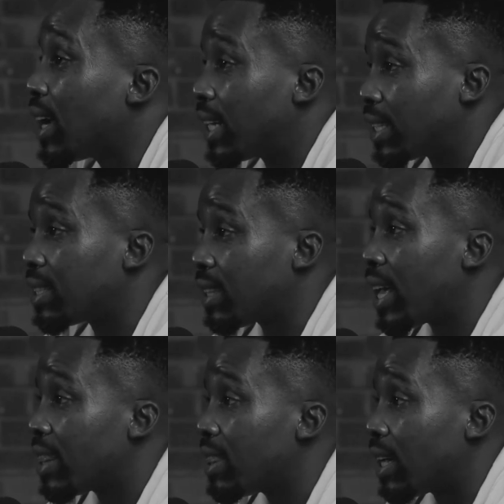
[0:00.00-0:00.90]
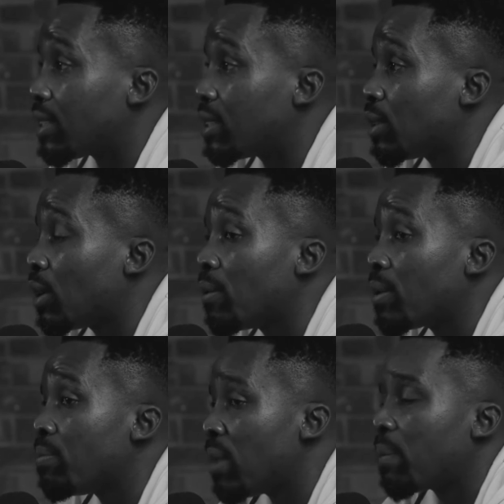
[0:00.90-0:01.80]
understand that, you know,
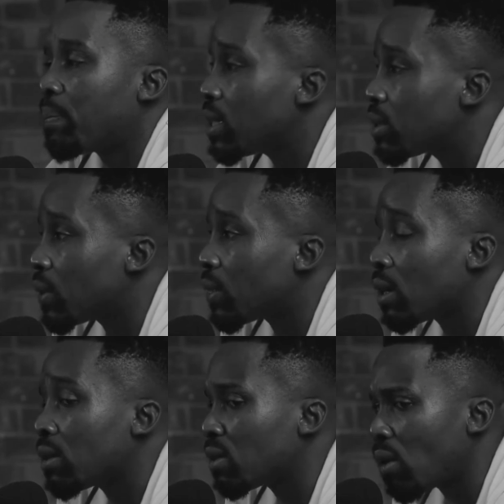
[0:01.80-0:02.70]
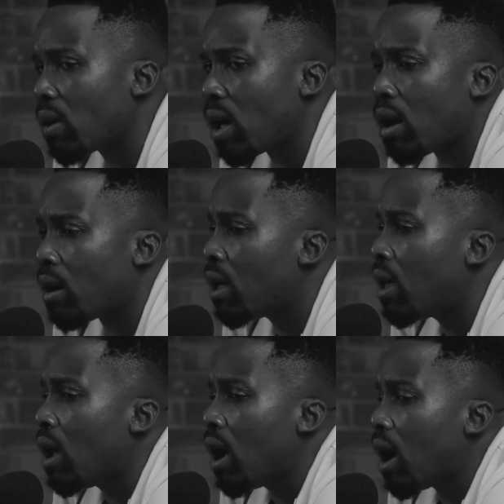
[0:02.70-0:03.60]
and make peace with that. So,
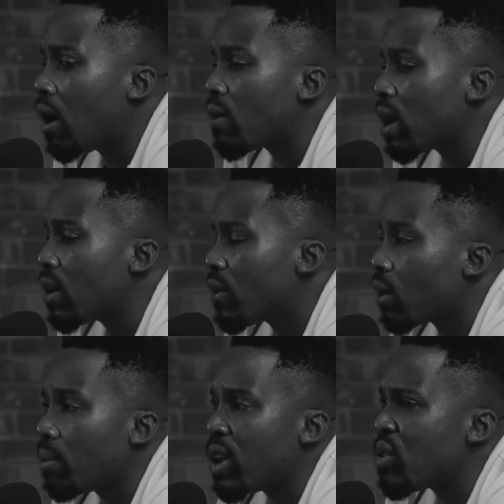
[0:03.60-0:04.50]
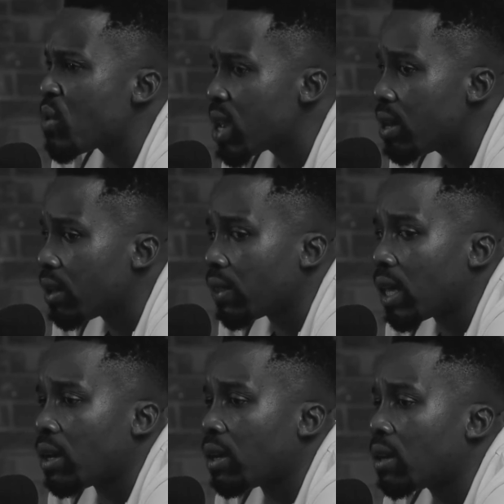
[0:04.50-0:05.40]
I'd rather recommend reading
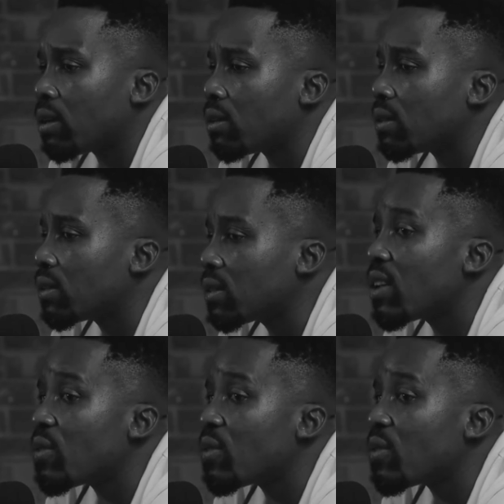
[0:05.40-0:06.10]
than say